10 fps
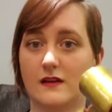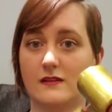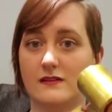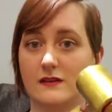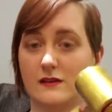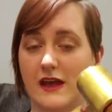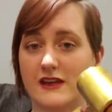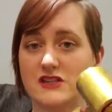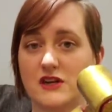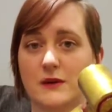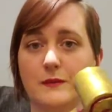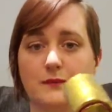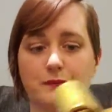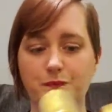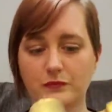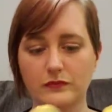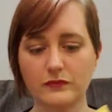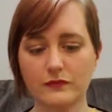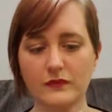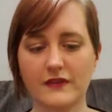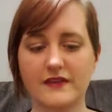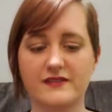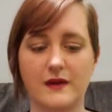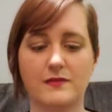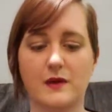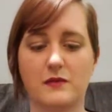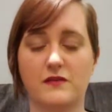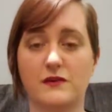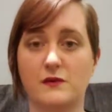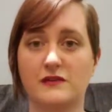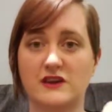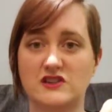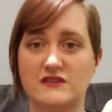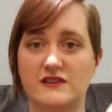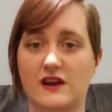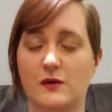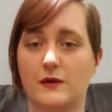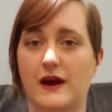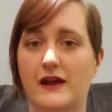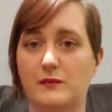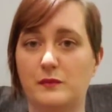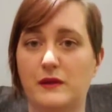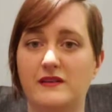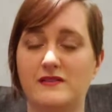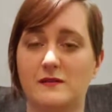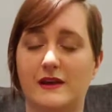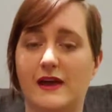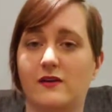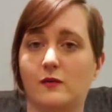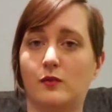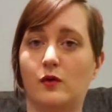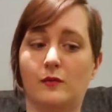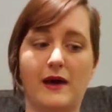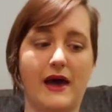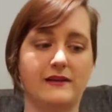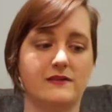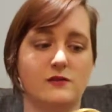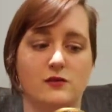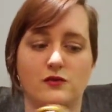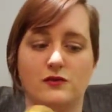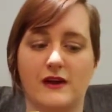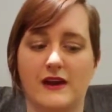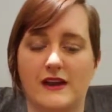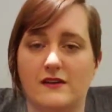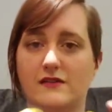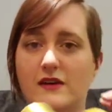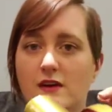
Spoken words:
a sealed edge here. And the same thing with a few sections in here where I had to place them together and pull back to create kind of